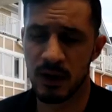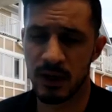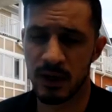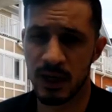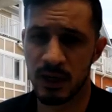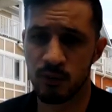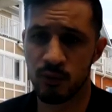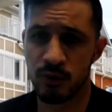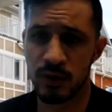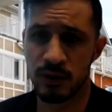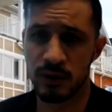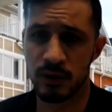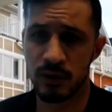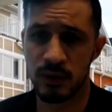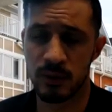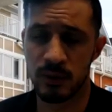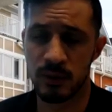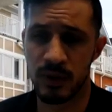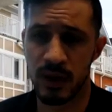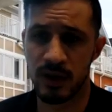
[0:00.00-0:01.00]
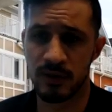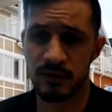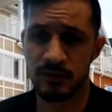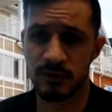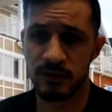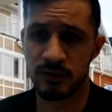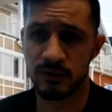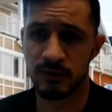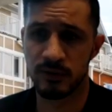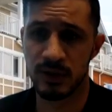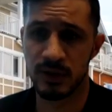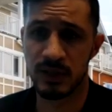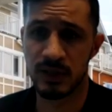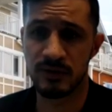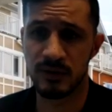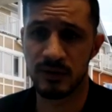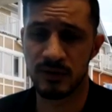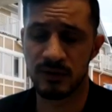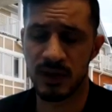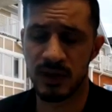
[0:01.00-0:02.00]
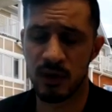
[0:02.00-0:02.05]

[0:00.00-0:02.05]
again, really only applies to leases.